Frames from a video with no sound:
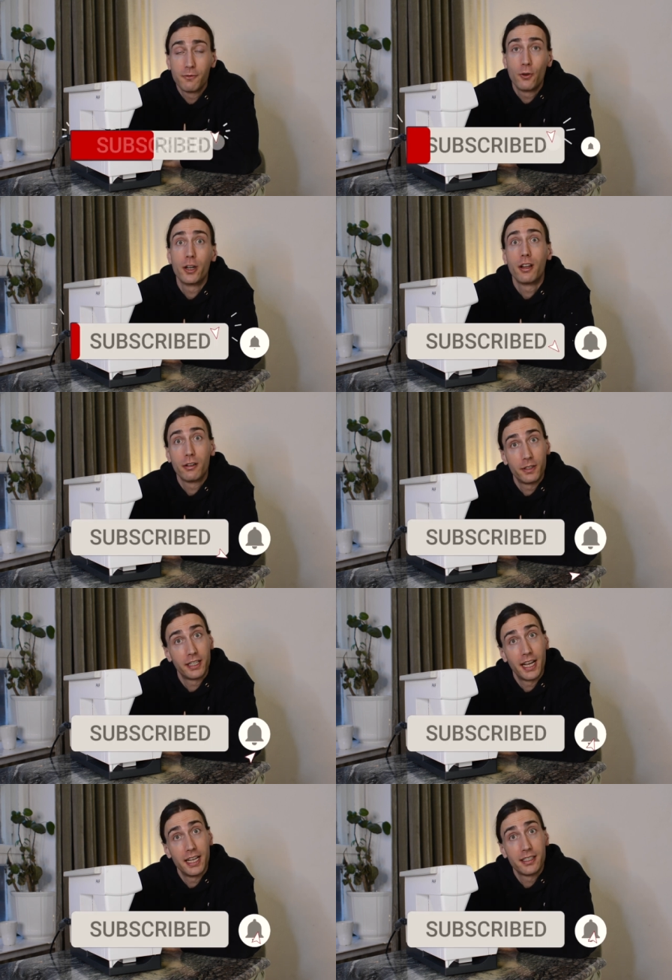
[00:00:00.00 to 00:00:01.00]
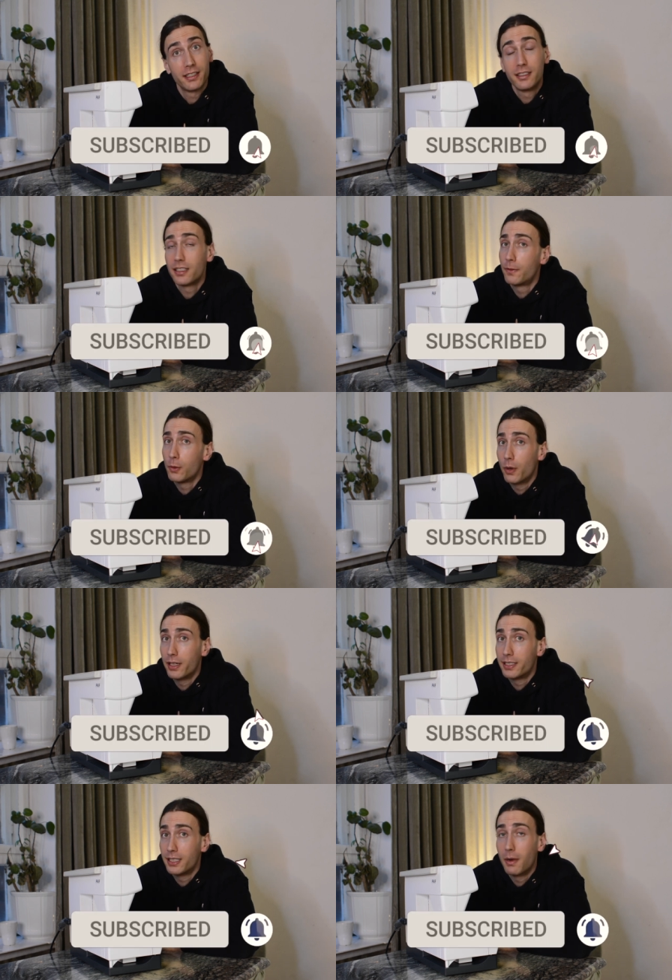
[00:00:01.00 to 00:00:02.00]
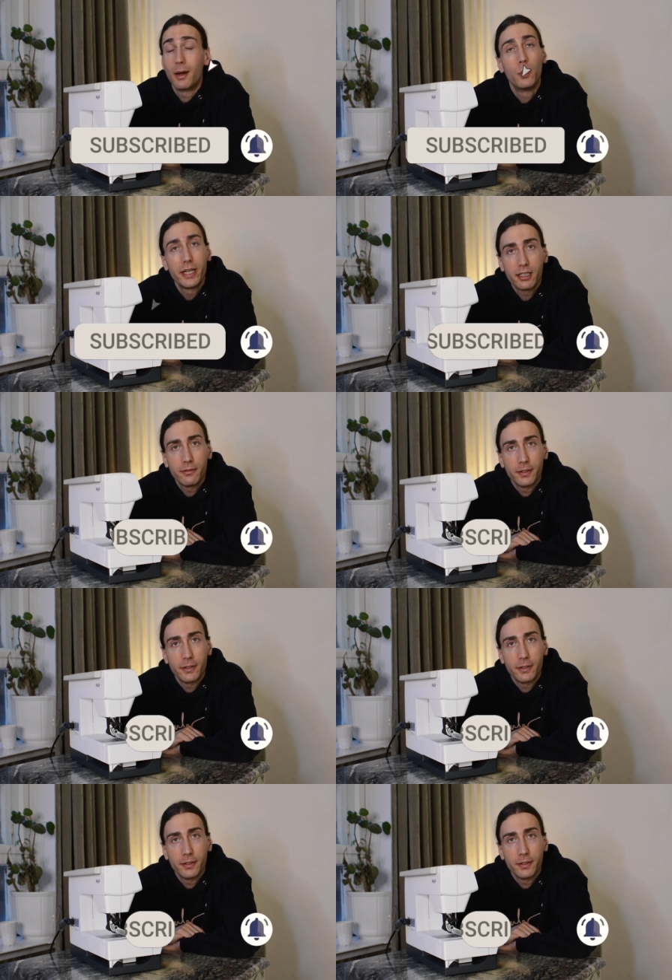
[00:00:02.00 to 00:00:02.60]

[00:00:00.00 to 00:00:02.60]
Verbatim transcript: for notifications if you want to see my weekly